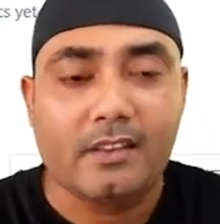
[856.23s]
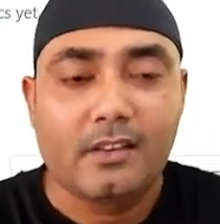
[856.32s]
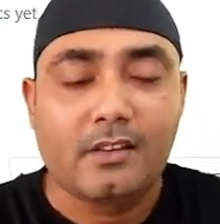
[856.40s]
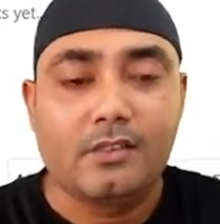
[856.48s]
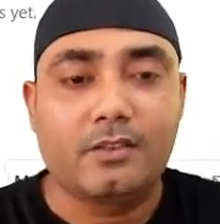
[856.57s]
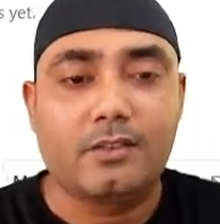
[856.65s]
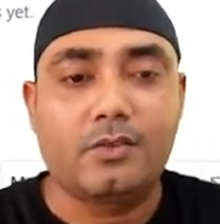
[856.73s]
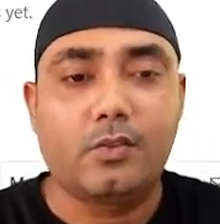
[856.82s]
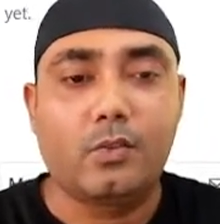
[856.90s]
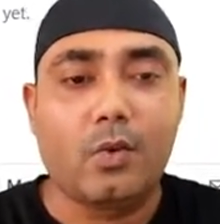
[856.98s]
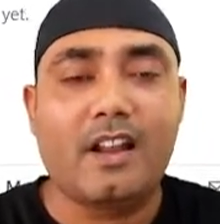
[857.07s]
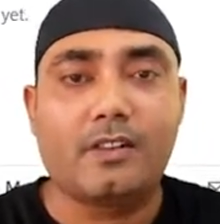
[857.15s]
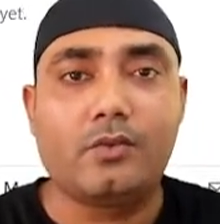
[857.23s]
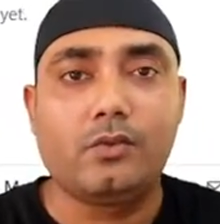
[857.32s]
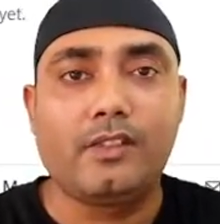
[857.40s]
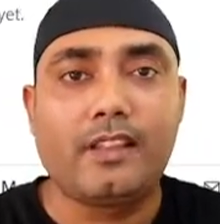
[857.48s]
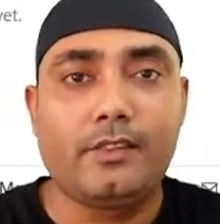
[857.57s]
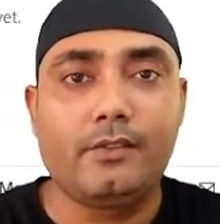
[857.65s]
just one tool
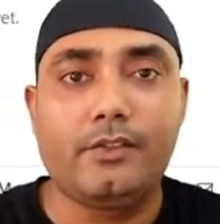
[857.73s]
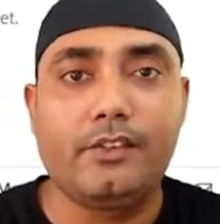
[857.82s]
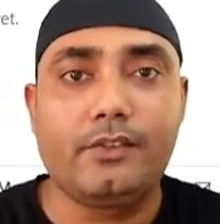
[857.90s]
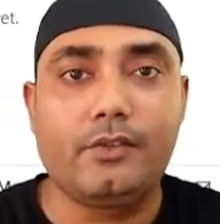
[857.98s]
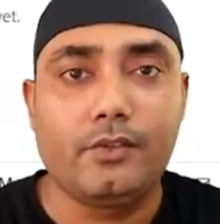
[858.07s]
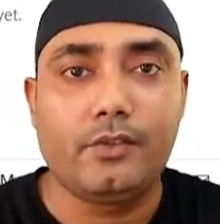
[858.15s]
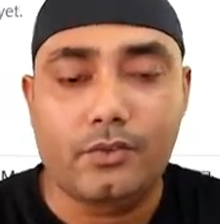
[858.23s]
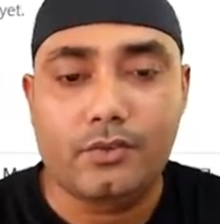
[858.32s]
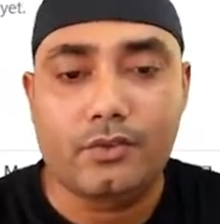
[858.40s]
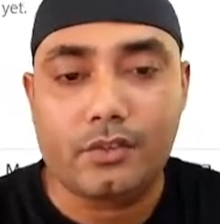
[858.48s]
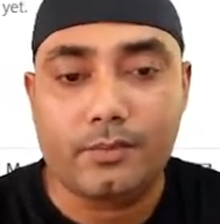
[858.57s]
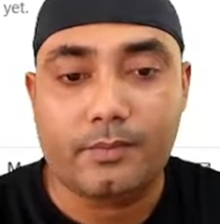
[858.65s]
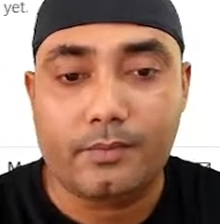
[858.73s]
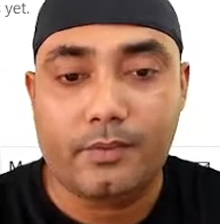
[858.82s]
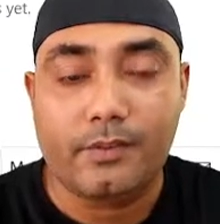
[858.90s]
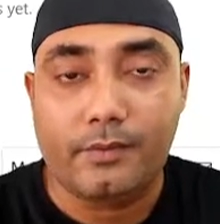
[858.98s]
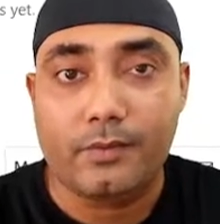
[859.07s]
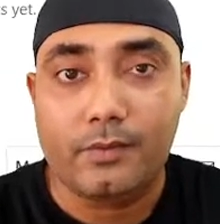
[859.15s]
that you need to use, just
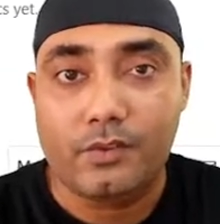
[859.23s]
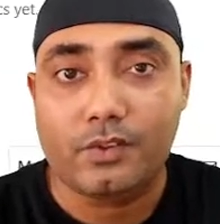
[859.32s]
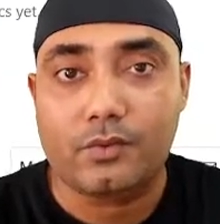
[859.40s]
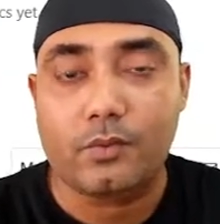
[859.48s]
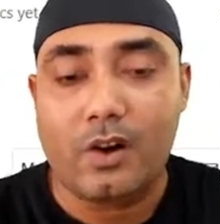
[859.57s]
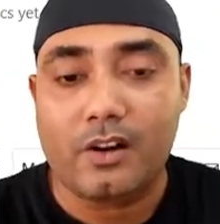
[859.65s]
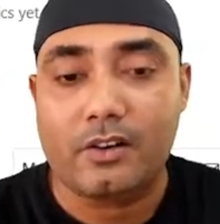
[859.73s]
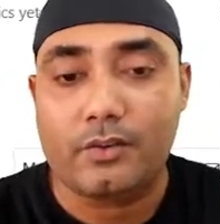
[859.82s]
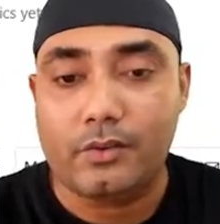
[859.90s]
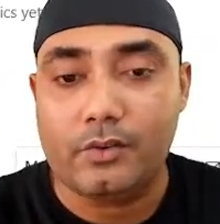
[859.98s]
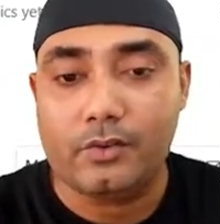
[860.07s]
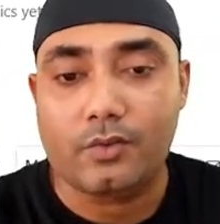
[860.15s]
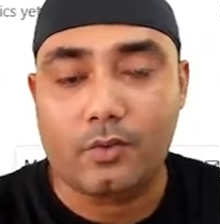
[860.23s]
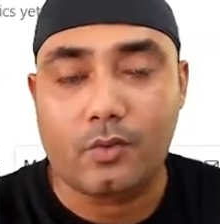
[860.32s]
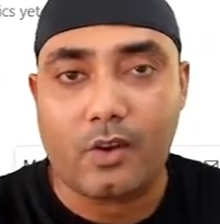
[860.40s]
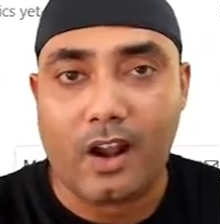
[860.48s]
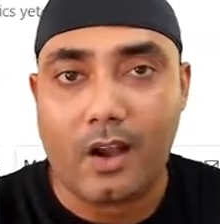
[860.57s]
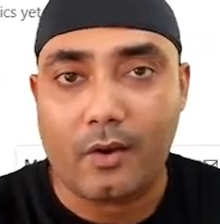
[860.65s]
if you just want to use
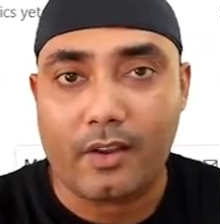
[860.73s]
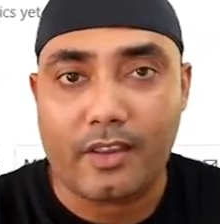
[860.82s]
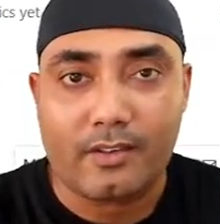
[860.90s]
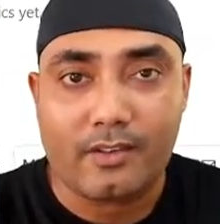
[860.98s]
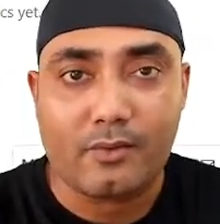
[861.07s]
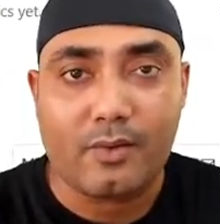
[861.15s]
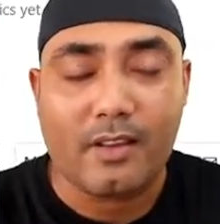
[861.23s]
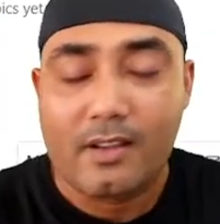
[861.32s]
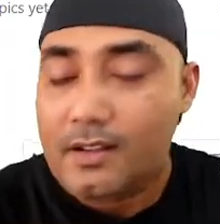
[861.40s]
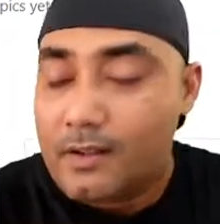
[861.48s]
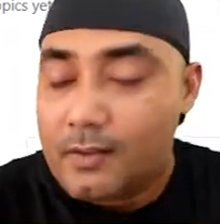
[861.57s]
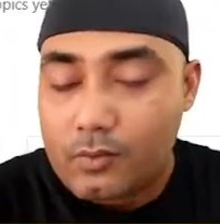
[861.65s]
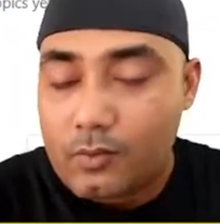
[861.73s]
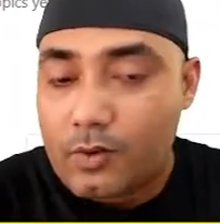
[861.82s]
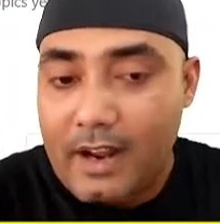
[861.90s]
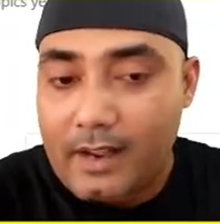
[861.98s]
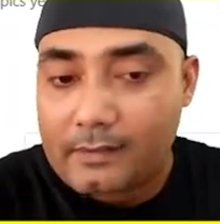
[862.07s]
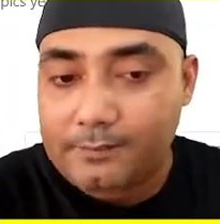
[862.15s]
Quora. Okay,
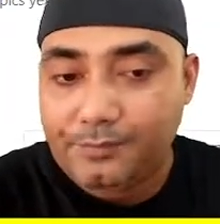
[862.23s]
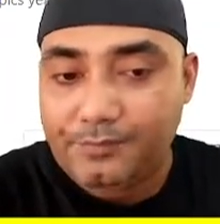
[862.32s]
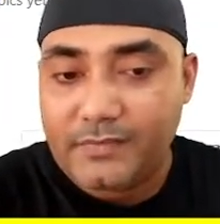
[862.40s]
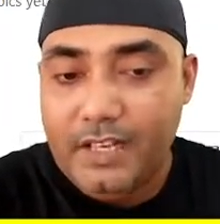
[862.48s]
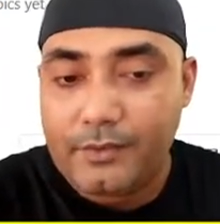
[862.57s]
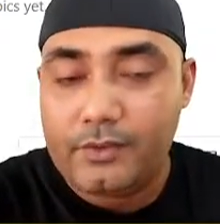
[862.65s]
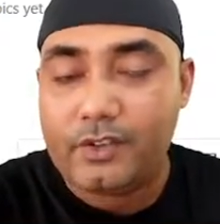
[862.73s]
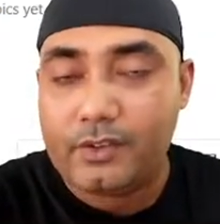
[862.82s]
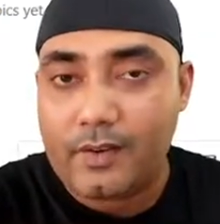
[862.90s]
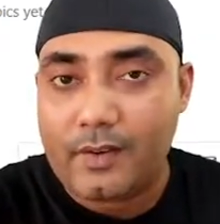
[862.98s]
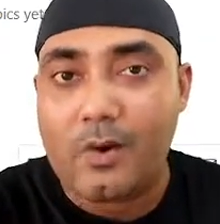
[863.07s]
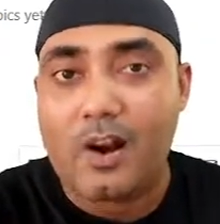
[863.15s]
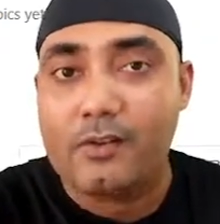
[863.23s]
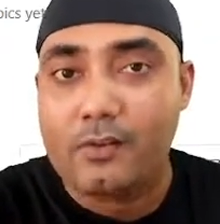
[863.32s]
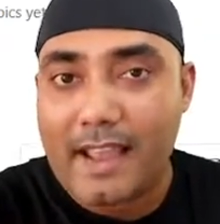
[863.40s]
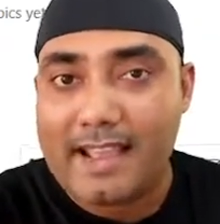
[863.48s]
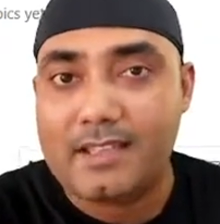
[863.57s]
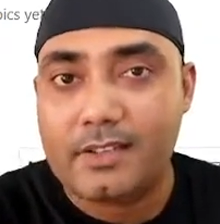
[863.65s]
Quora, if you just want to
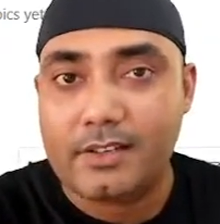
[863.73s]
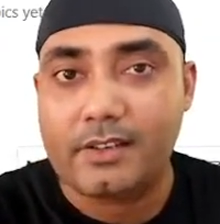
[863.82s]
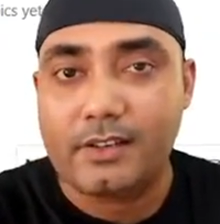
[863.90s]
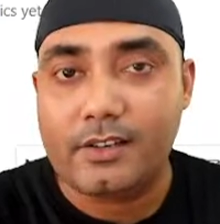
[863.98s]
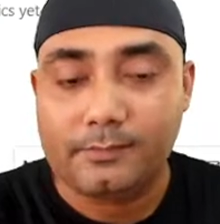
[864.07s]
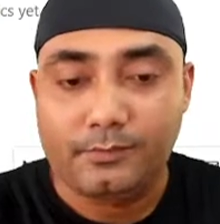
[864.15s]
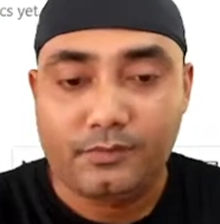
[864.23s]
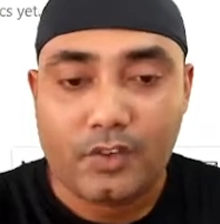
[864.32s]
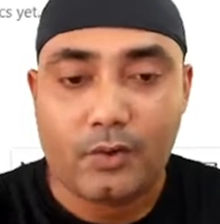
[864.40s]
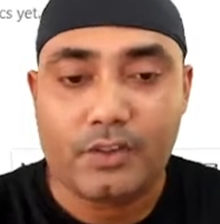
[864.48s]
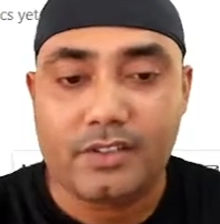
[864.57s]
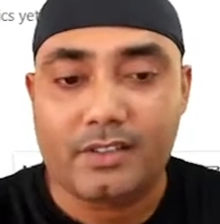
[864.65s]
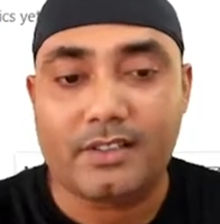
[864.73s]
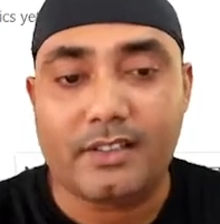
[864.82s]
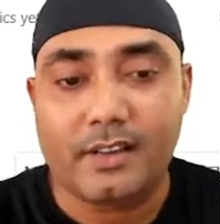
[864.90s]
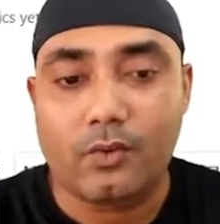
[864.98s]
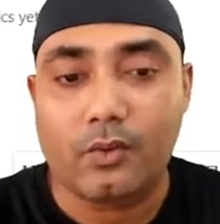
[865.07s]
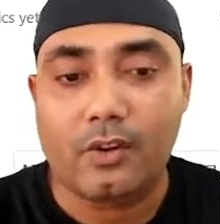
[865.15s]
answer the questions in the
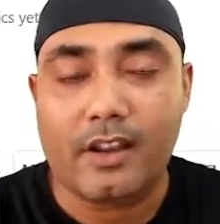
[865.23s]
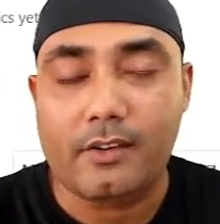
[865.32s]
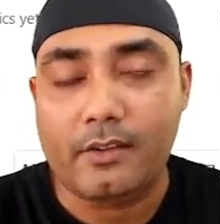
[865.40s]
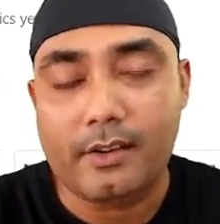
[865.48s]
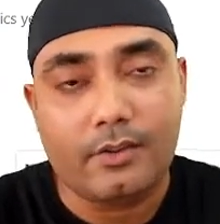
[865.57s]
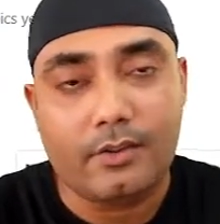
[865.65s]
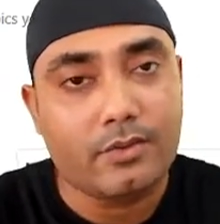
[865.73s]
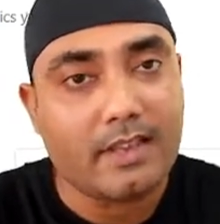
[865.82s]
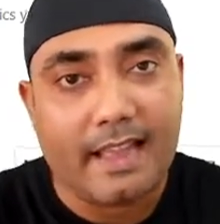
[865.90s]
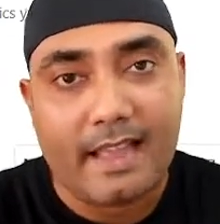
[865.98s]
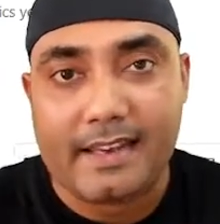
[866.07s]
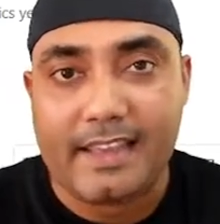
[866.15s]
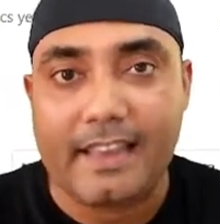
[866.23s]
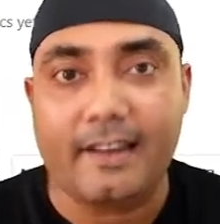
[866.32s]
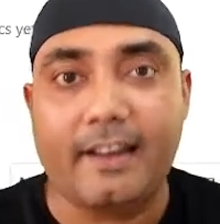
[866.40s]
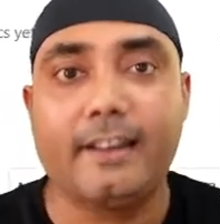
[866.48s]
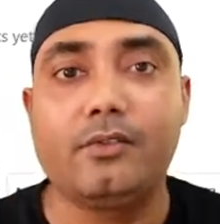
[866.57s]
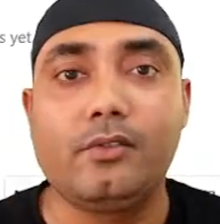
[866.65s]
Quora, you can use any AI
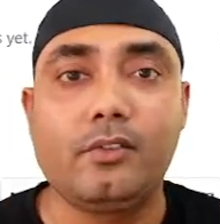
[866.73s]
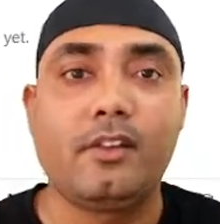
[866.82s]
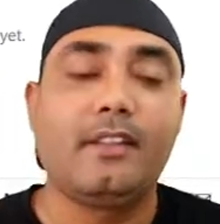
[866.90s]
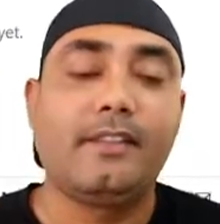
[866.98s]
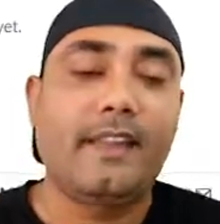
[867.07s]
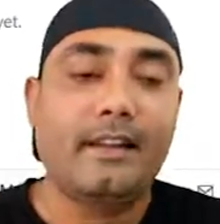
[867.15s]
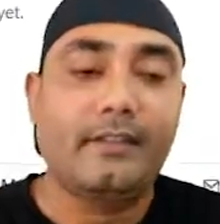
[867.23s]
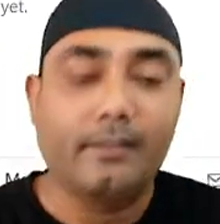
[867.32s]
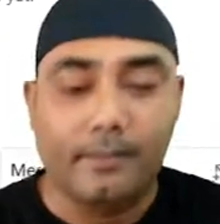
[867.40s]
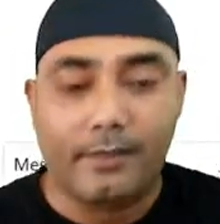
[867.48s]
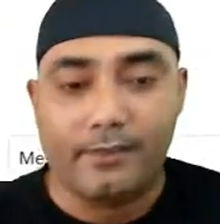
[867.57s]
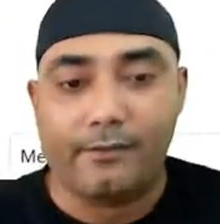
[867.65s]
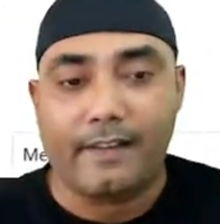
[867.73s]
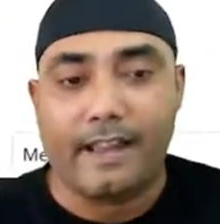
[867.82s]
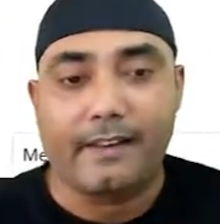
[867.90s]
tool, that will be fine.